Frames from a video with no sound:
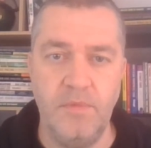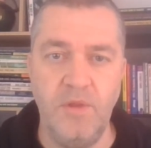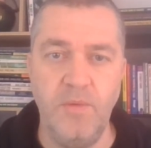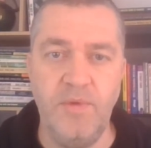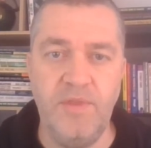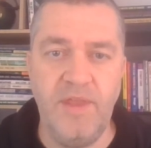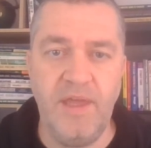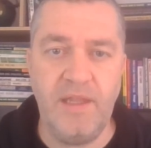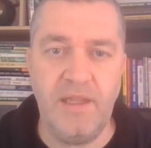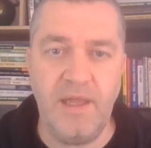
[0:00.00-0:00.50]
So,
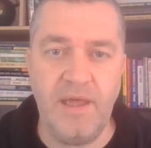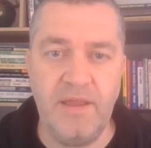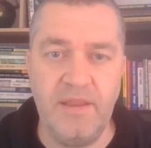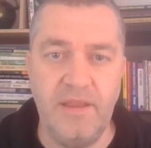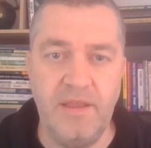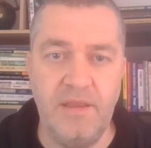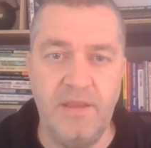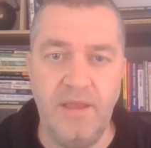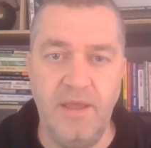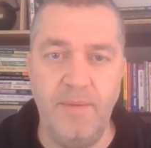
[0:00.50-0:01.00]
with that
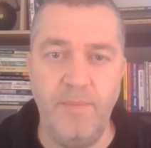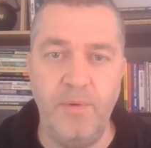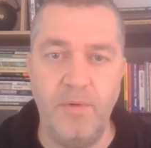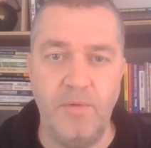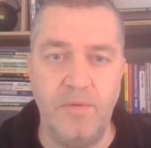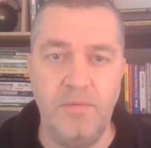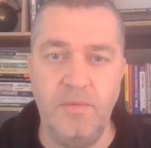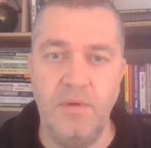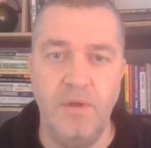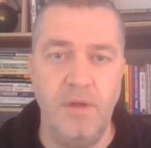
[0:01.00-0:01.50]
last
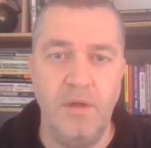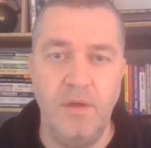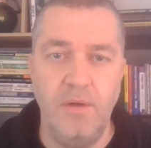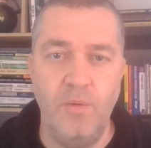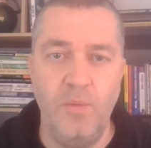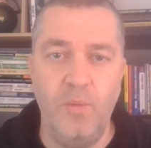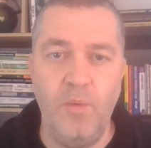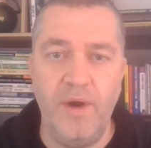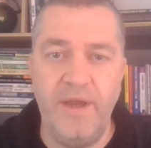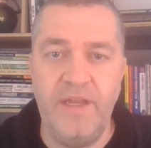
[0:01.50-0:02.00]
example,
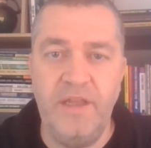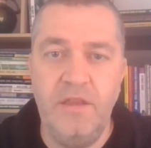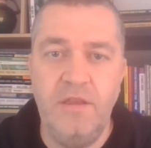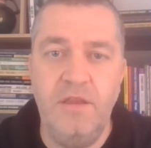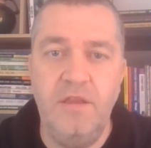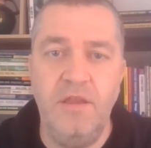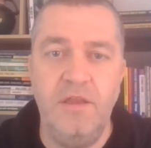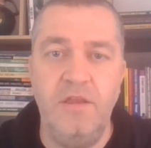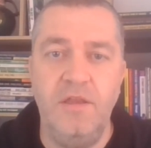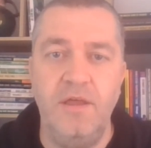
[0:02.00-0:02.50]
why don't
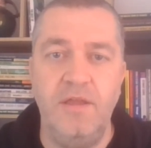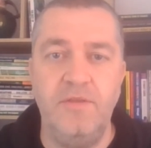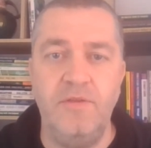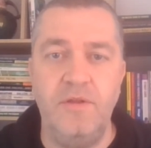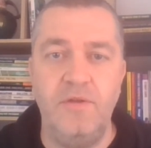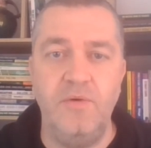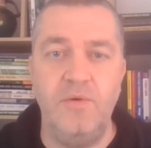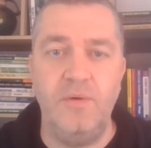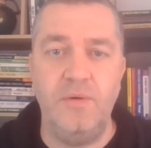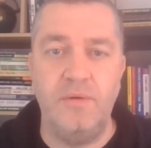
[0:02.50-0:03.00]
you just shut
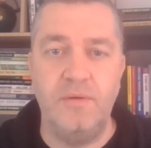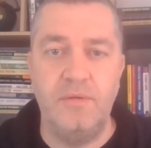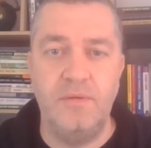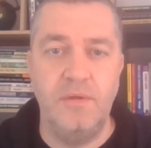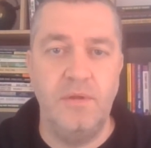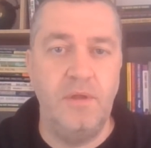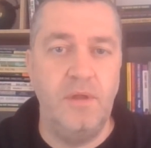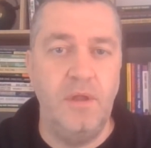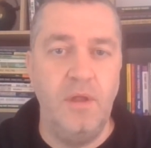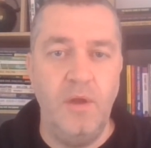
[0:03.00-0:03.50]
the door?
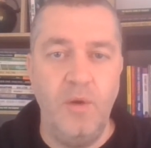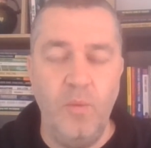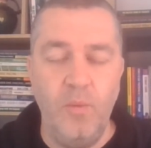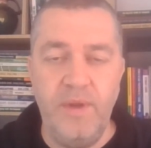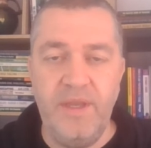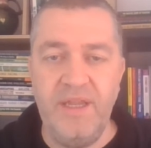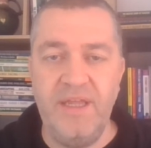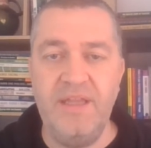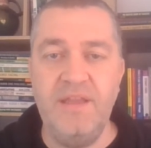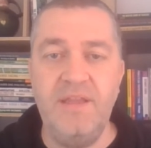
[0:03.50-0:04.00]

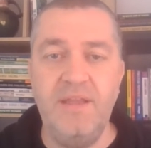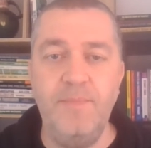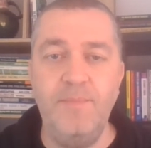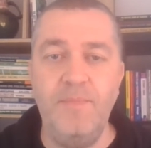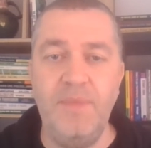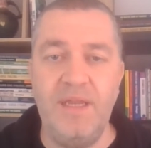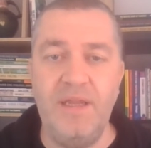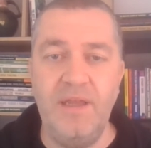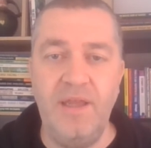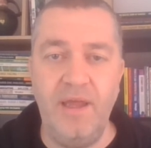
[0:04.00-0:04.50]
We need to
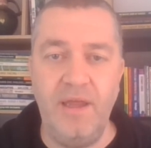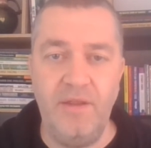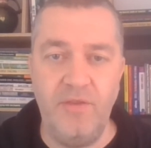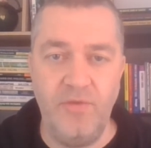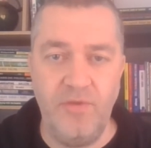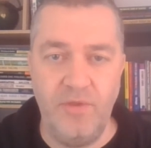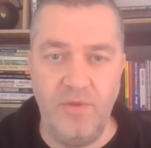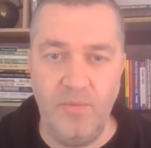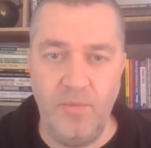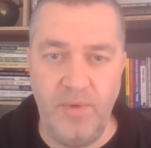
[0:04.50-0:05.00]

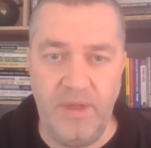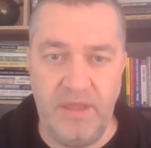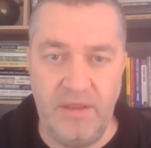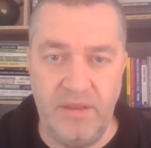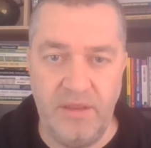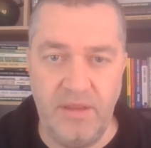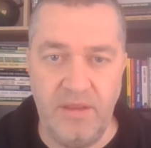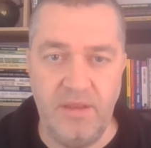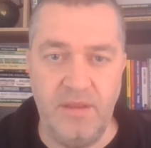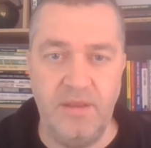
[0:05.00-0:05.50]
mitigate the
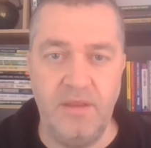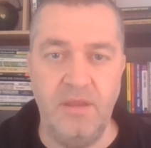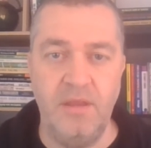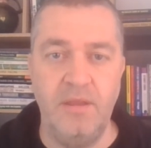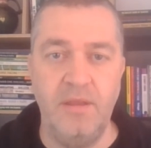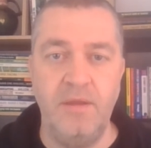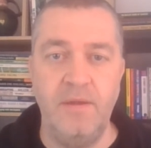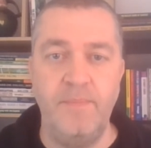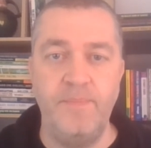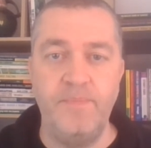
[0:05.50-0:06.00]
risks.
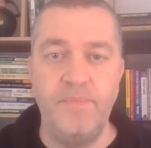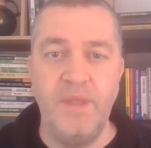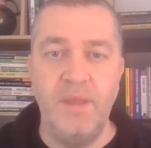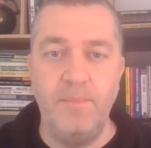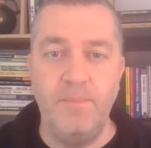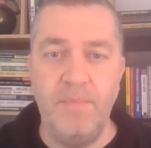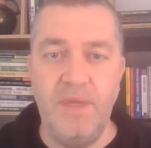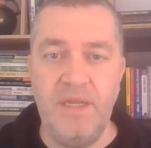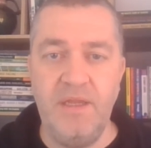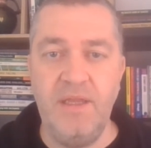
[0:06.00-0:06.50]

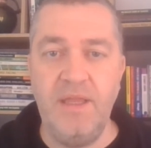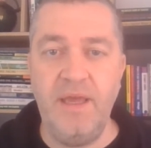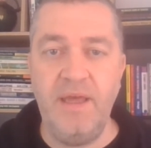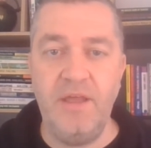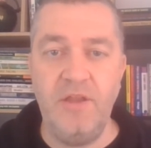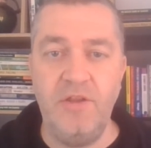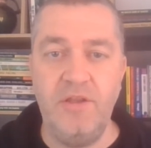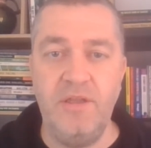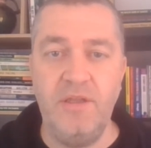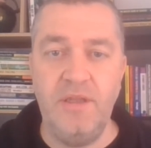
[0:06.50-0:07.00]

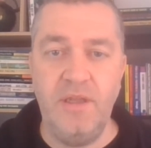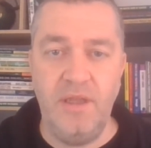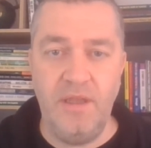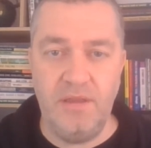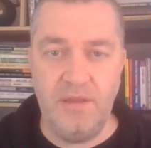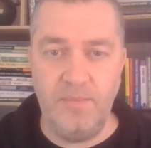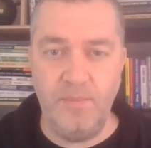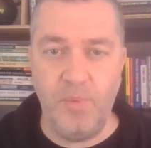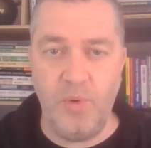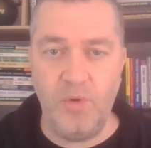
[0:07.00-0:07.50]
Mitigation
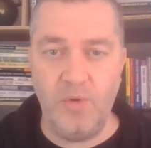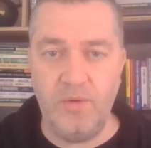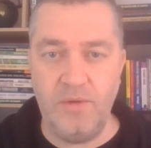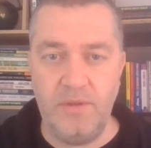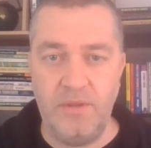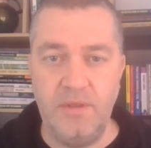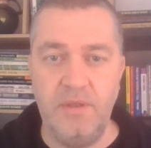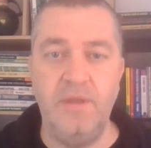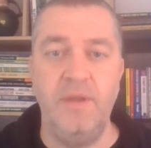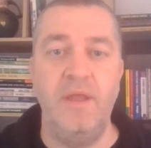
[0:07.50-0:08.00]
is
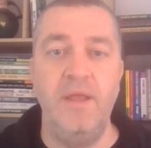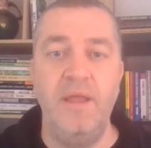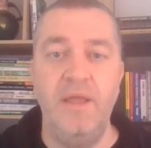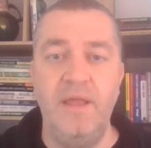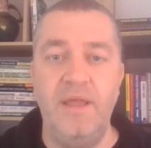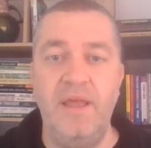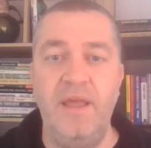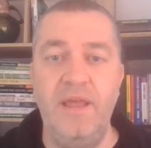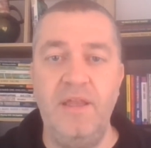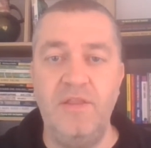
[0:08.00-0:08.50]
important.
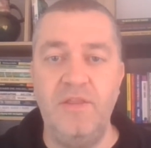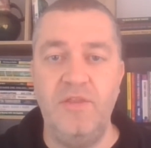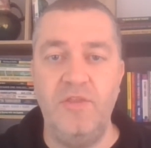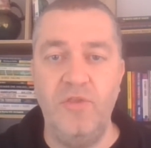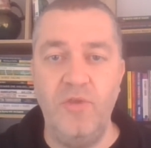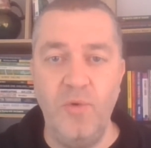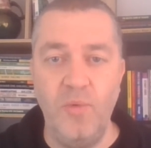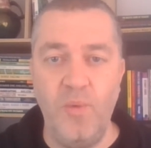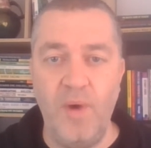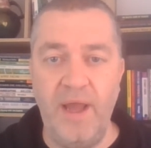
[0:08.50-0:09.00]
It's
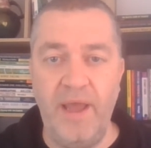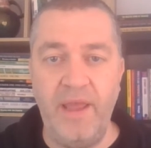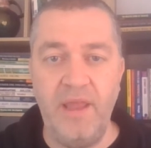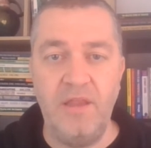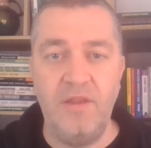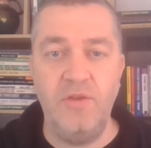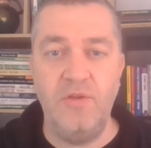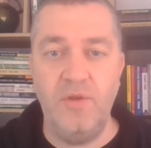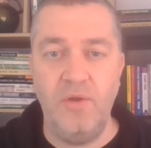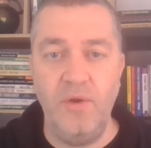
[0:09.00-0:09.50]
the way
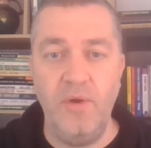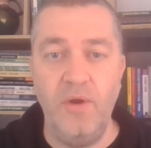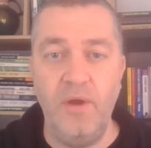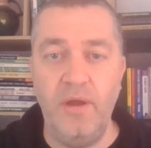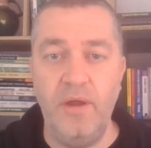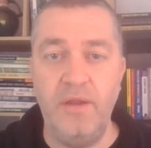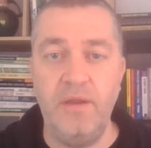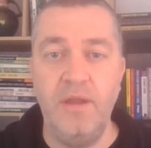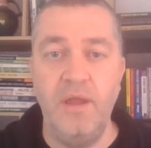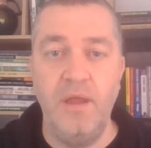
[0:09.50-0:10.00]
you
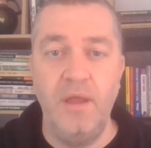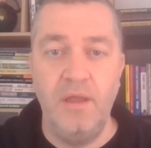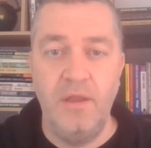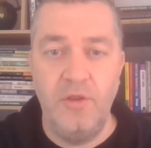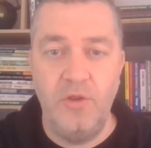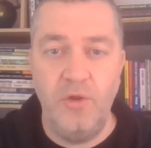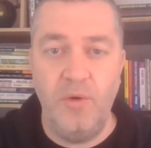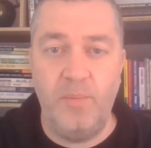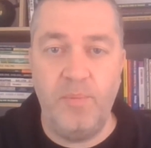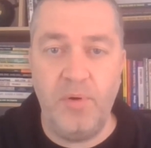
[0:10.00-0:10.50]
turn
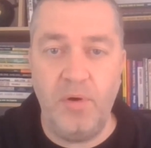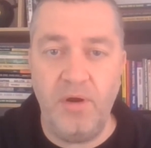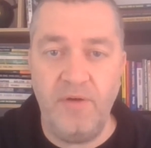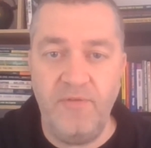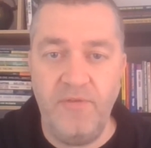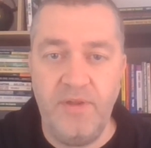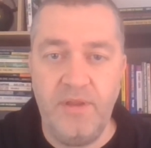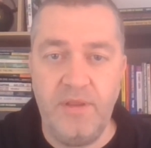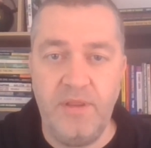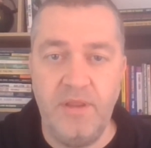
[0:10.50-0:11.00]
your
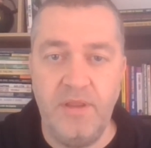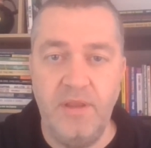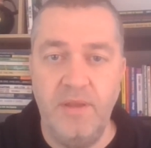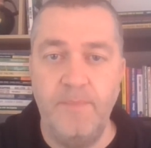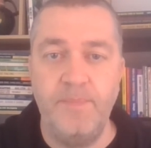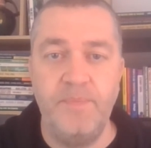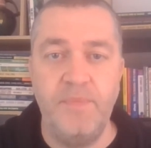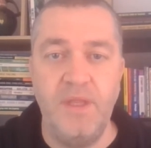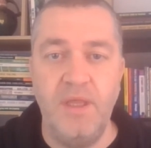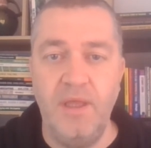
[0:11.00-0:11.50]
profits
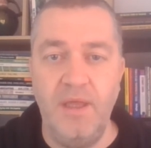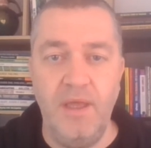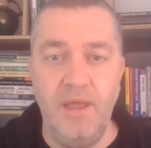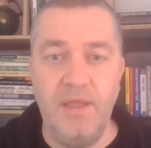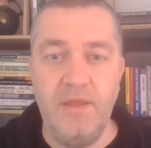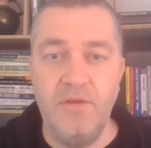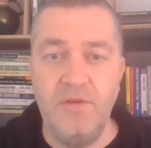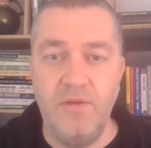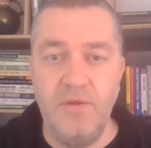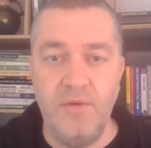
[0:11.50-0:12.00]

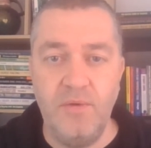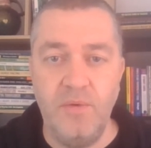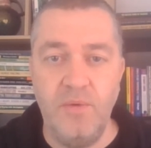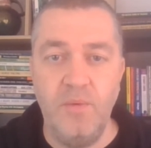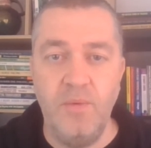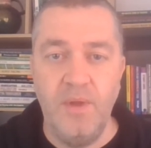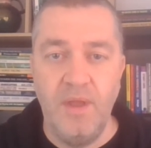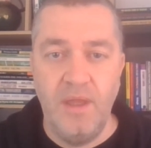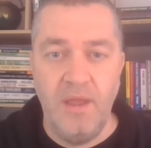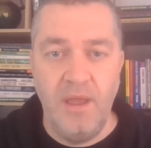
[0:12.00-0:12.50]

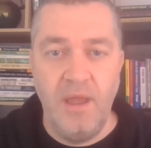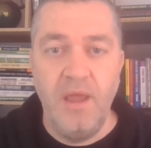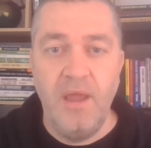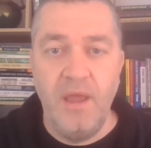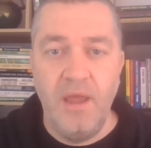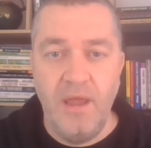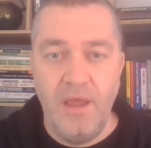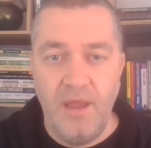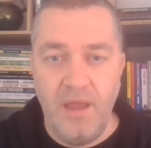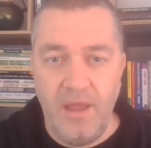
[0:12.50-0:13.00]
into
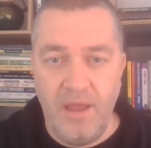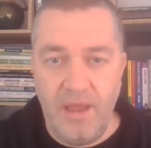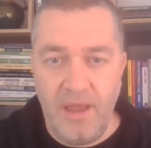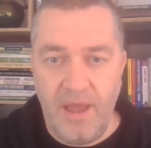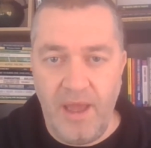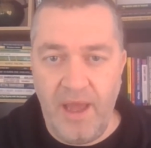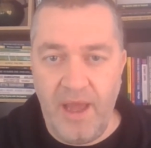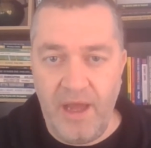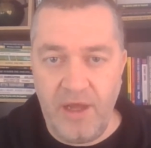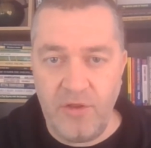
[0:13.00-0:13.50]

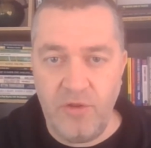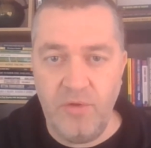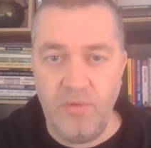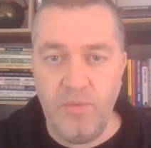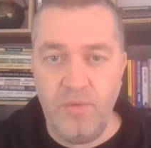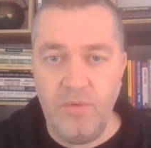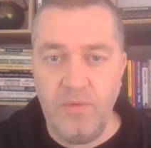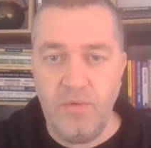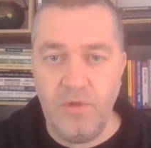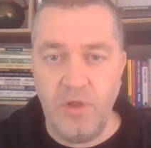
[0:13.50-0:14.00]

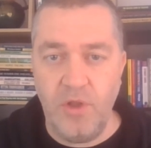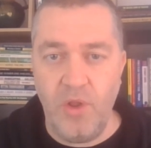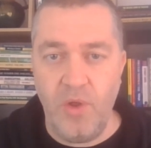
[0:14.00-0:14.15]
actual